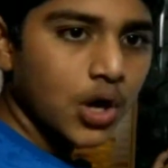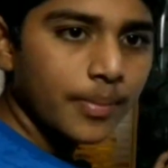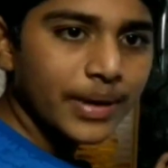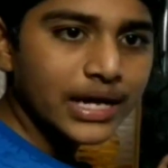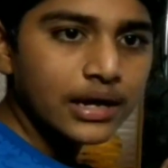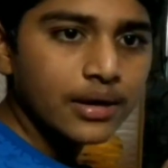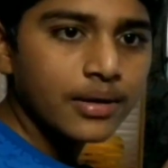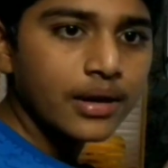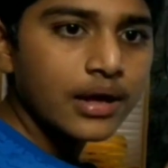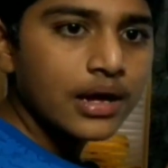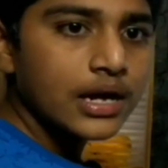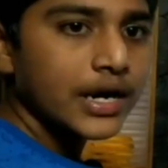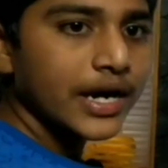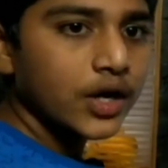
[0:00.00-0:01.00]
topic,
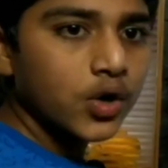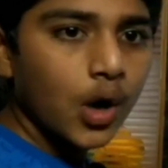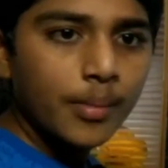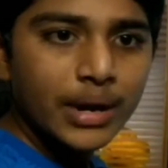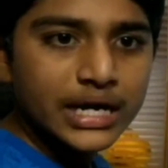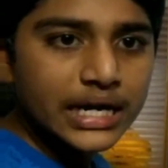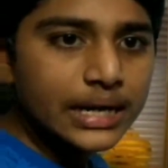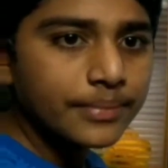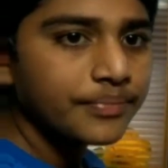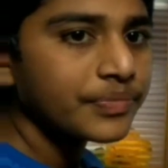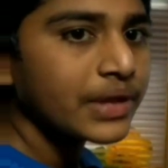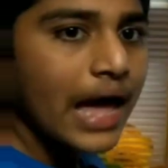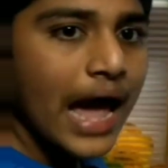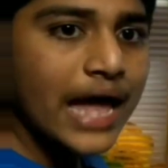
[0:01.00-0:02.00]
trigonometry.
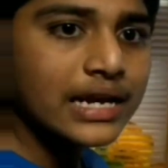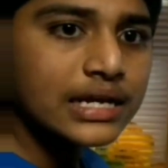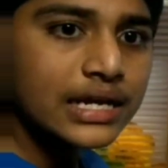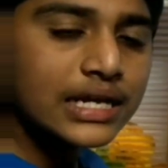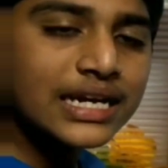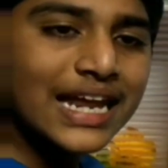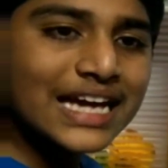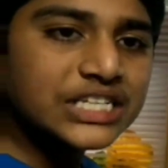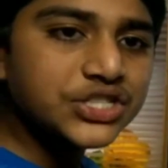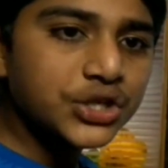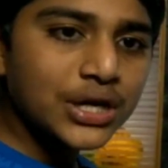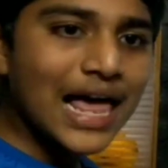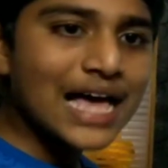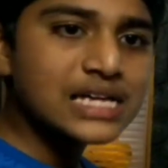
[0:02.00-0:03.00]
And in next
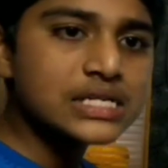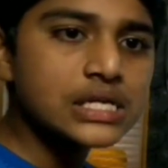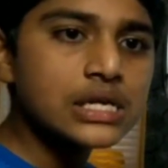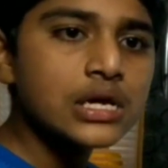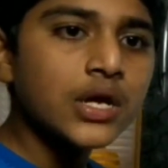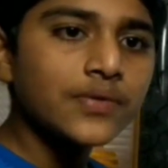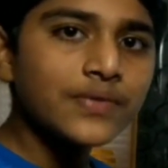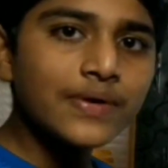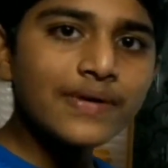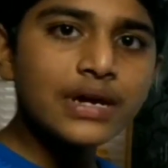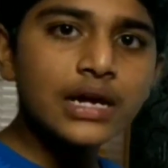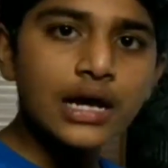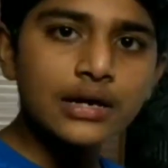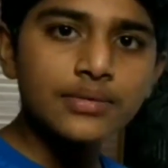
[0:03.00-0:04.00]
class, we
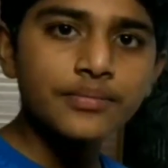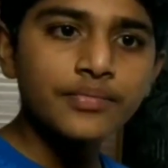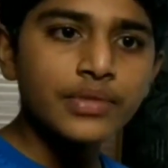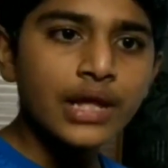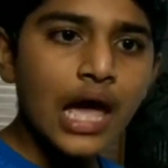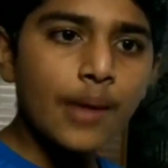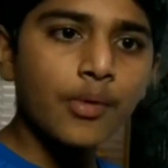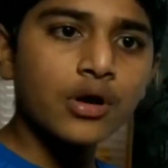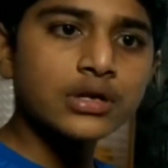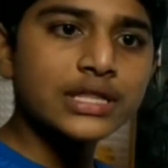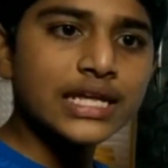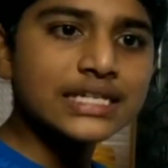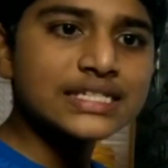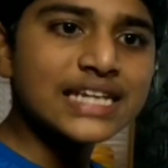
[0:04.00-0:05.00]
will learn
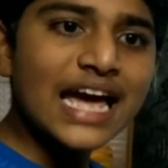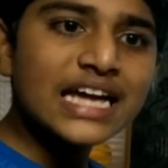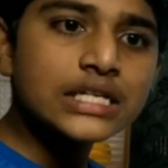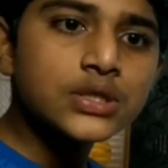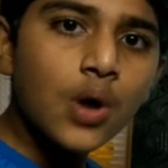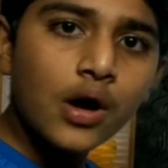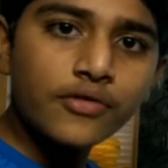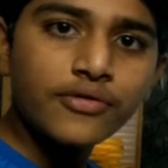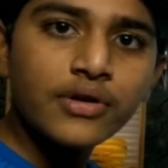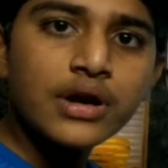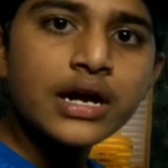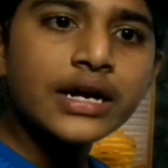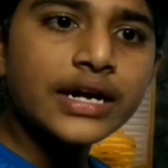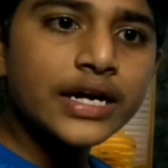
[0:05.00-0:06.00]
about the signs of
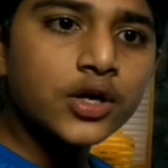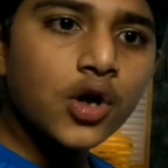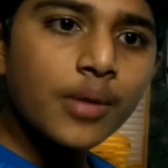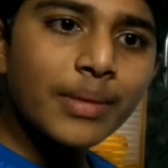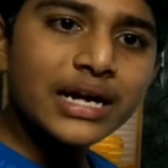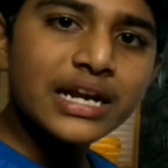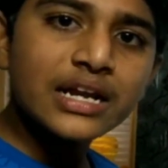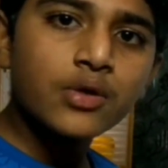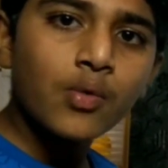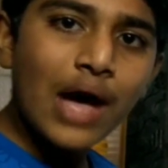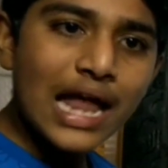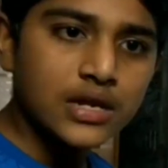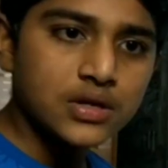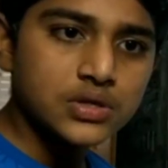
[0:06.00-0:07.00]
trigonometric
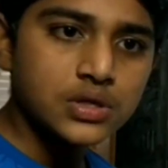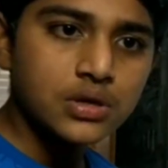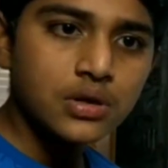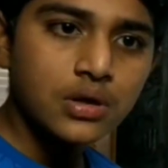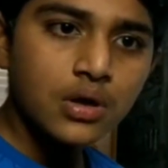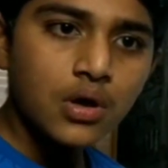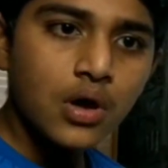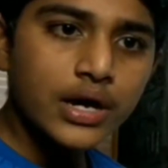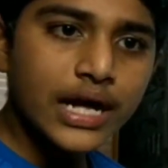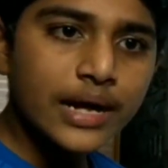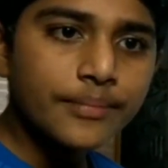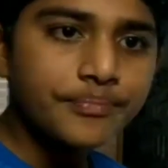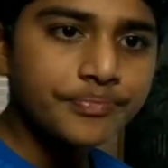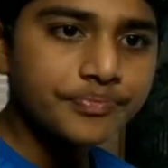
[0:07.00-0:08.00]
values.
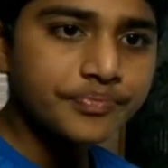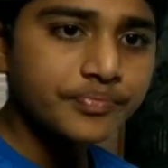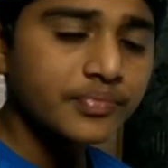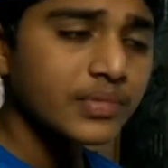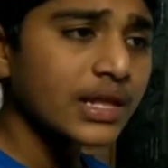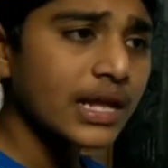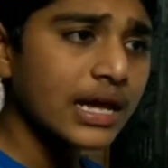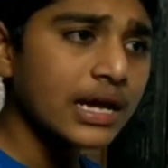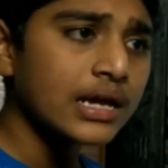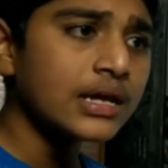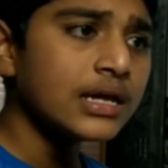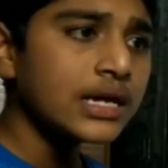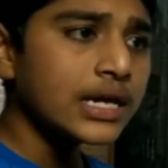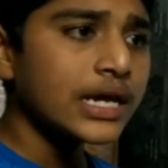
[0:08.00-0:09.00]
Okay?
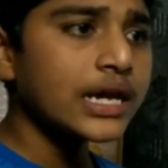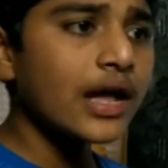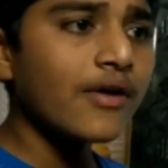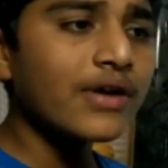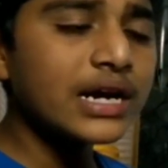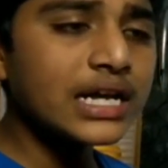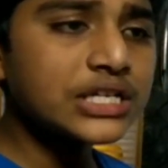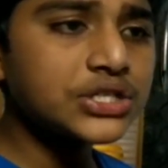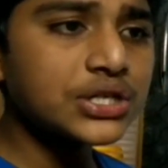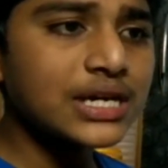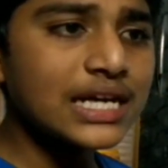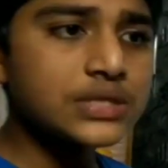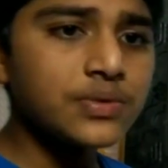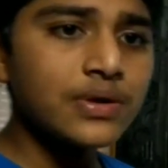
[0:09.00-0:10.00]
In our next
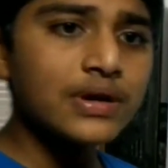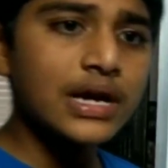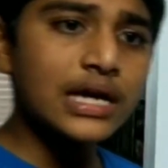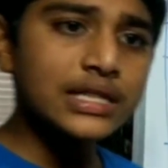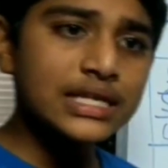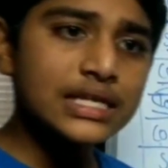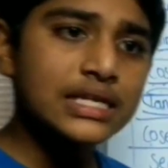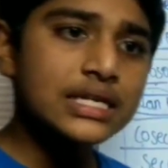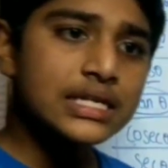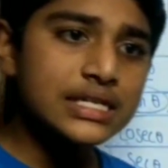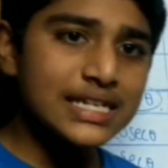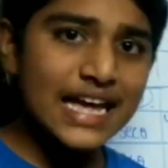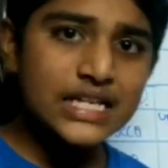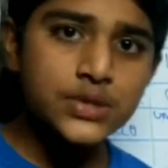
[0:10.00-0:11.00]
class, we will learn the
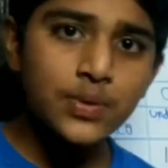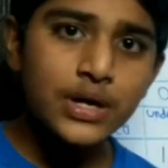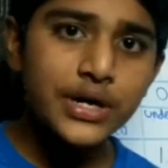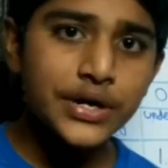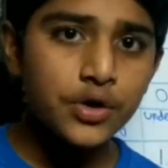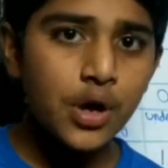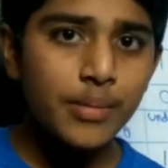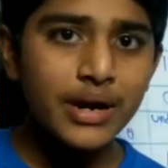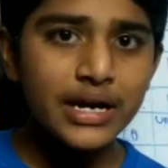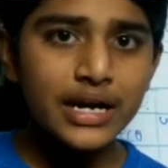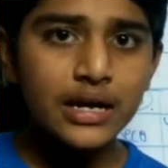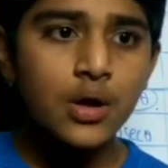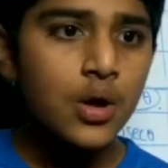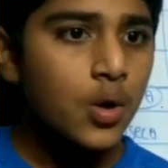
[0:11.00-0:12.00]
signs for
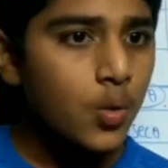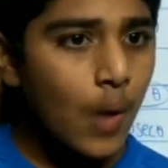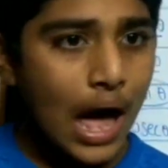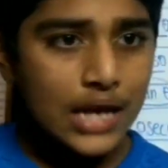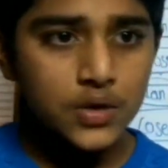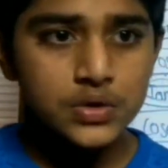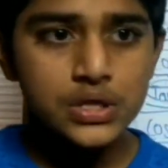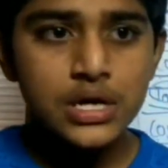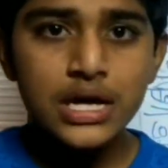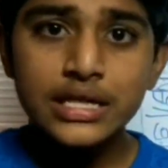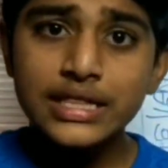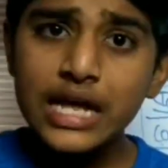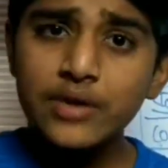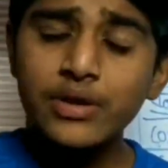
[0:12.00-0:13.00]
trigonometric values.
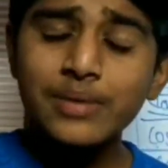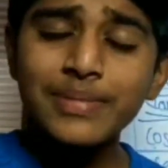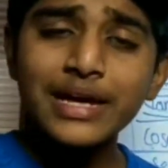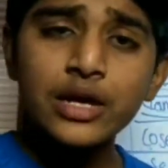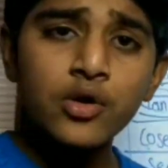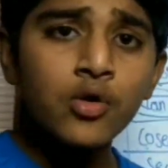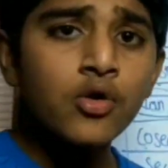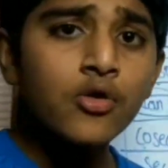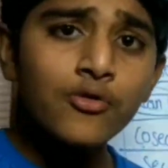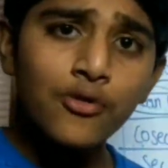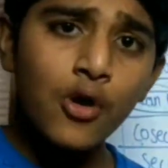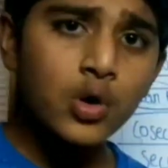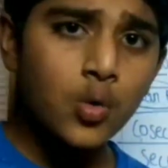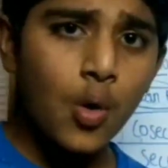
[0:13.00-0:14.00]
There will be
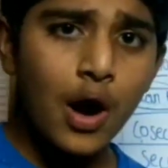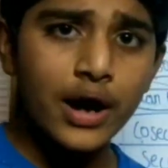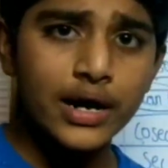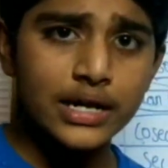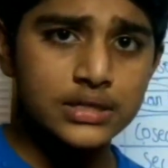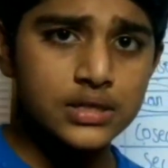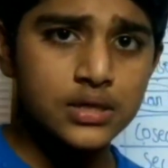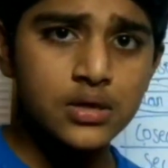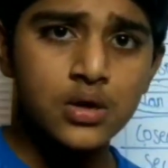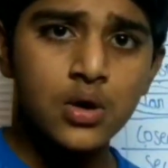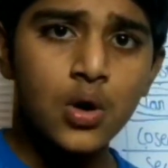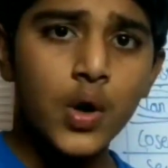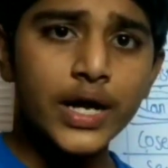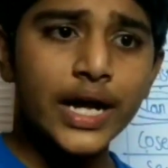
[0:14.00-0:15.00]
4 quadrants.
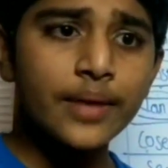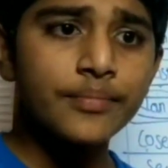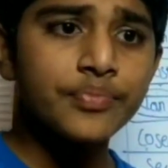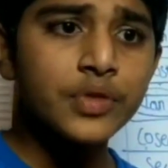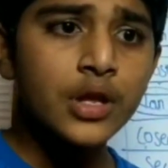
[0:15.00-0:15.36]
Okay?